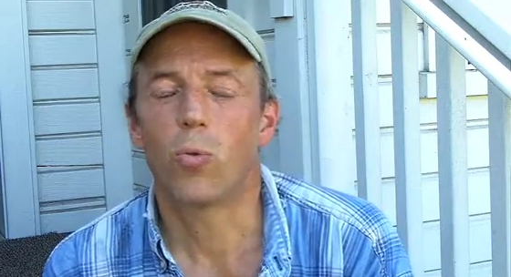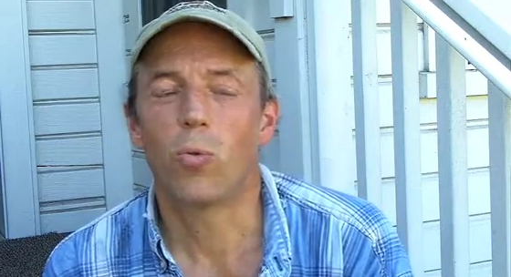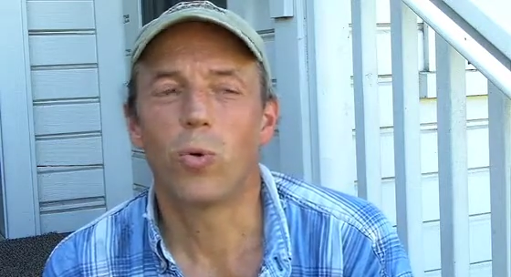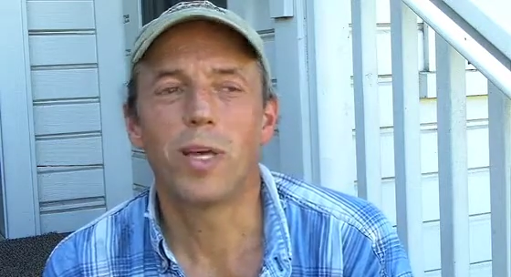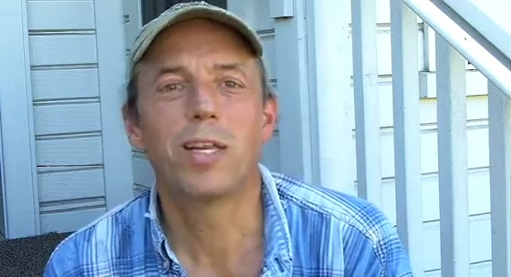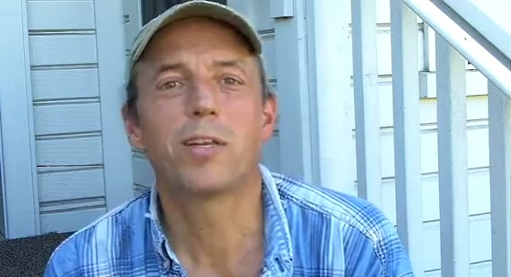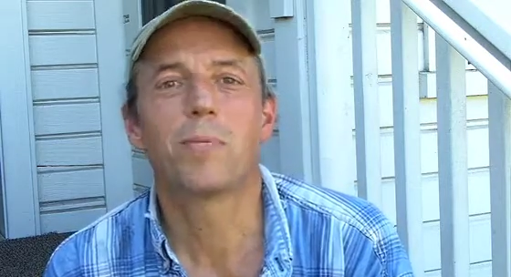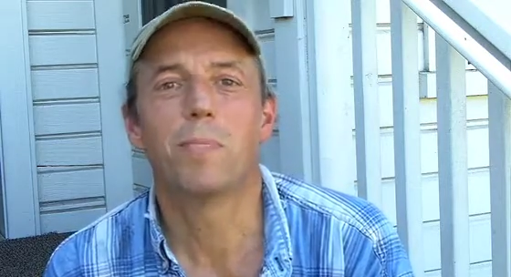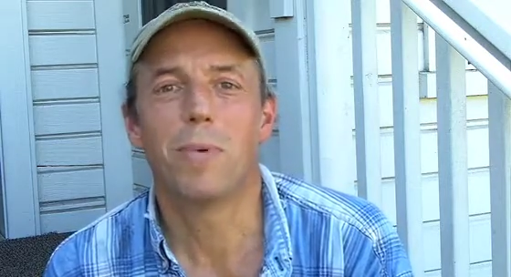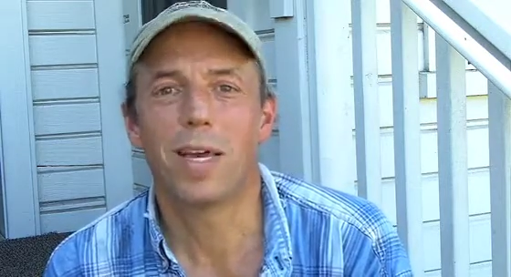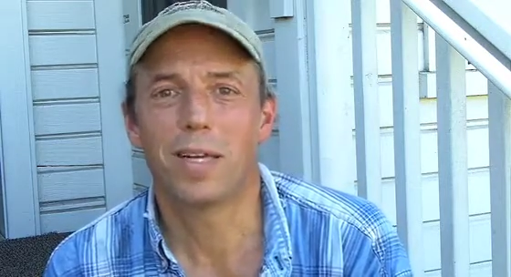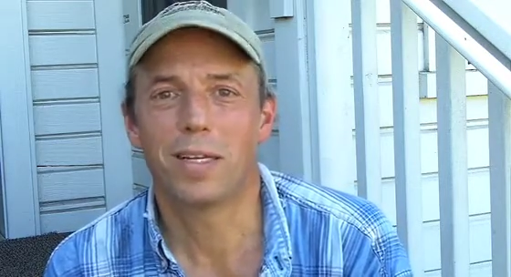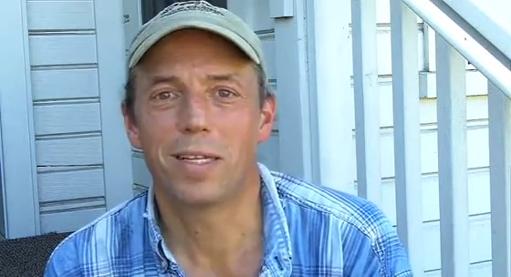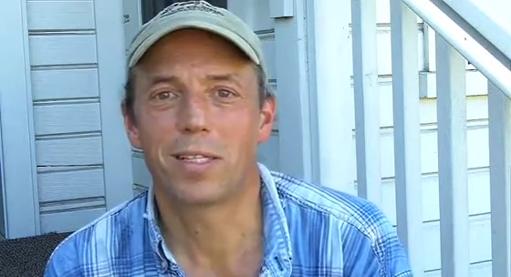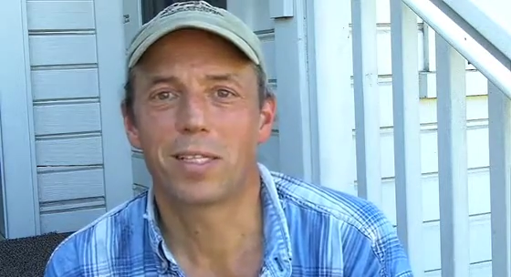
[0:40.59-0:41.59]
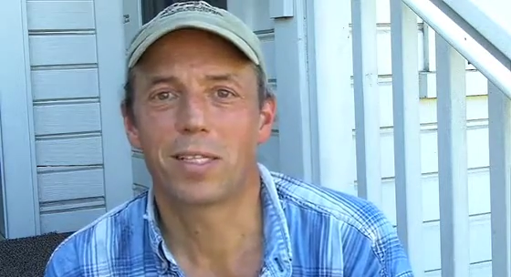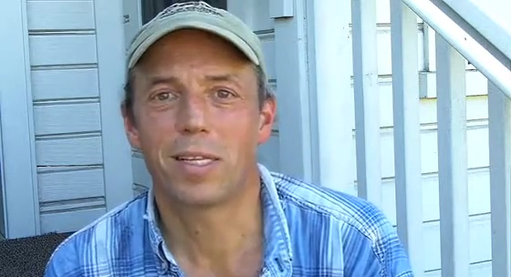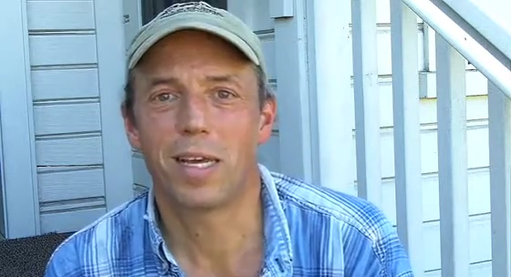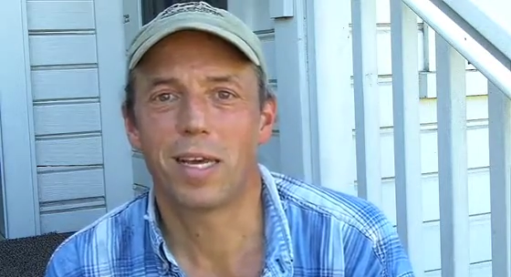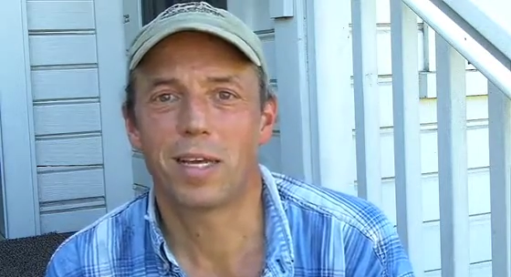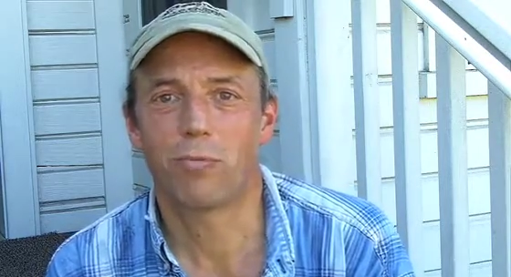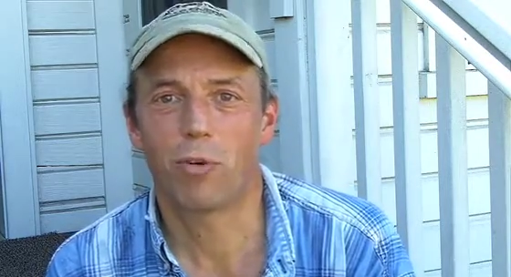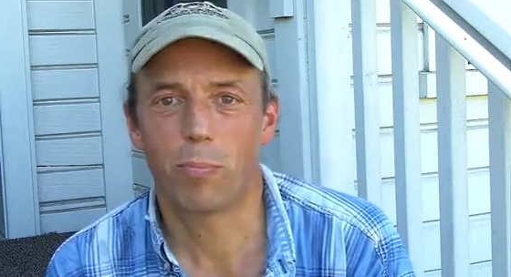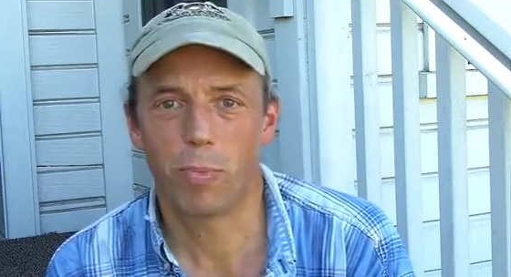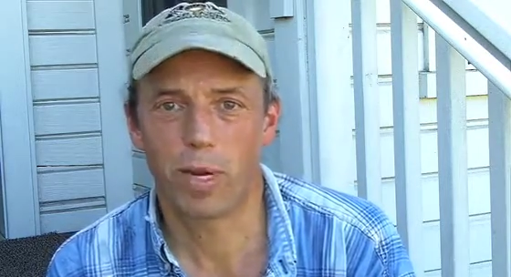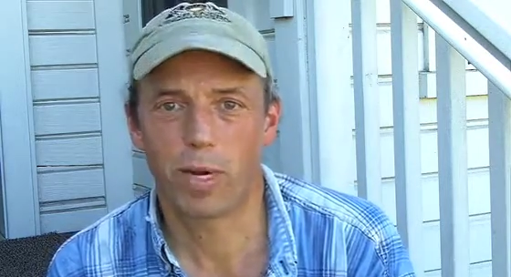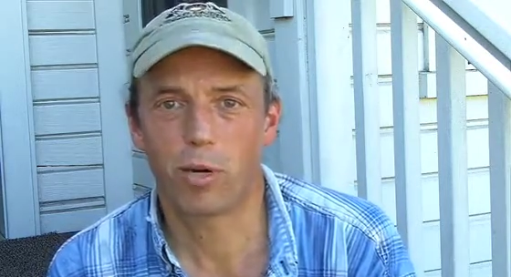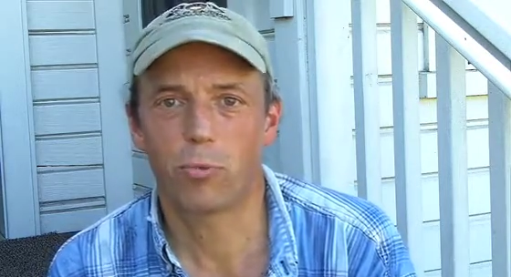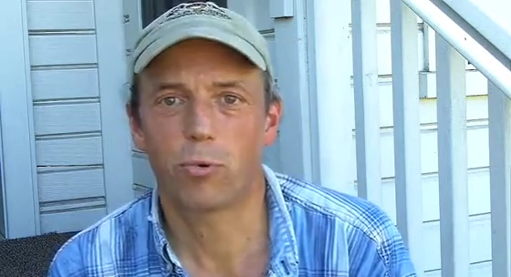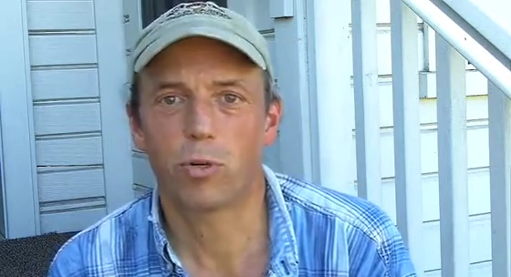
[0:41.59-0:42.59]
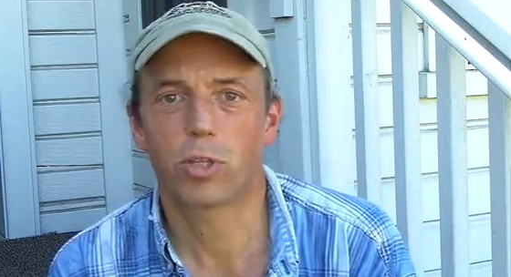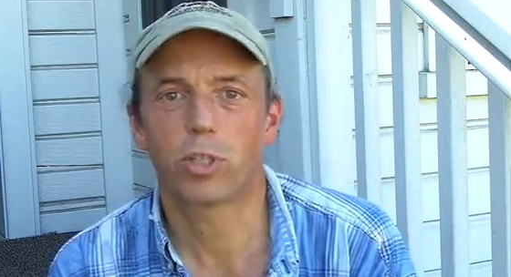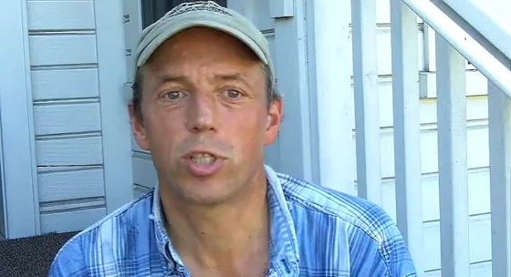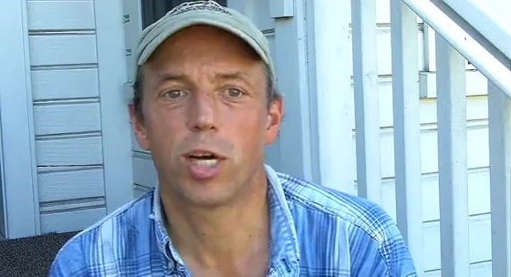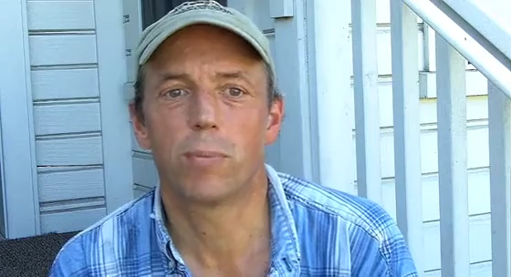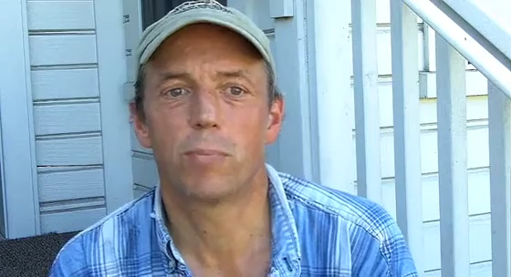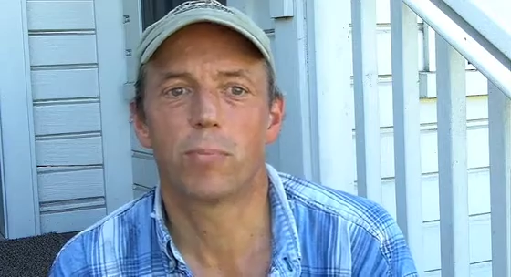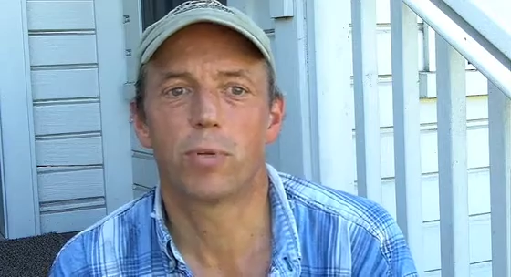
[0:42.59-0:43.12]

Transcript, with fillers: wind maintenance and repair workshop